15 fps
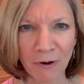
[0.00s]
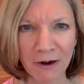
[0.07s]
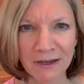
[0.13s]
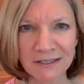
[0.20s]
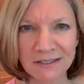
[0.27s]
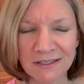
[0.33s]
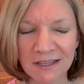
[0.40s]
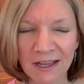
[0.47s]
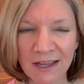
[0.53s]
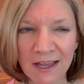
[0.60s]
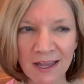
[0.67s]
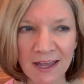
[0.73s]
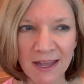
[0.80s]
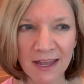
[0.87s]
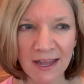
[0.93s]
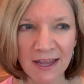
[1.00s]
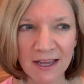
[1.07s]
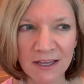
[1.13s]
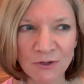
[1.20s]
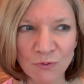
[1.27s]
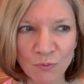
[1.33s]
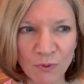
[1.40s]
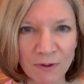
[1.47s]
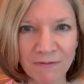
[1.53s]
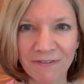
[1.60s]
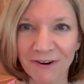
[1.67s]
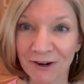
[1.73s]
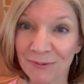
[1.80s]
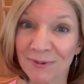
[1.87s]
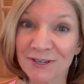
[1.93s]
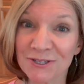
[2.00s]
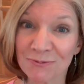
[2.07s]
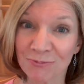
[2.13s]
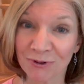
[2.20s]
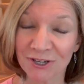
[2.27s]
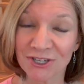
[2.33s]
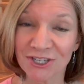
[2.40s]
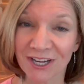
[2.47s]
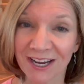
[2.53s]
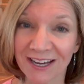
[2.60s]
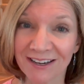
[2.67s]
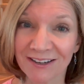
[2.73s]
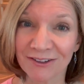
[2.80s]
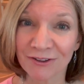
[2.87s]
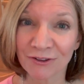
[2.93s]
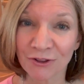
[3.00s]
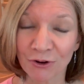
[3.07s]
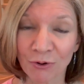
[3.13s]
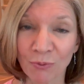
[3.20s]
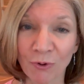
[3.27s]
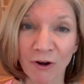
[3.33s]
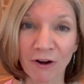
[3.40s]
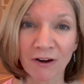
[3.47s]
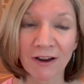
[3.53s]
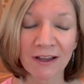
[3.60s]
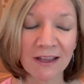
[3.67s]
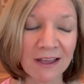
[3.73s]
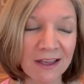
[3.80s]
us. And we very much appreciate their work.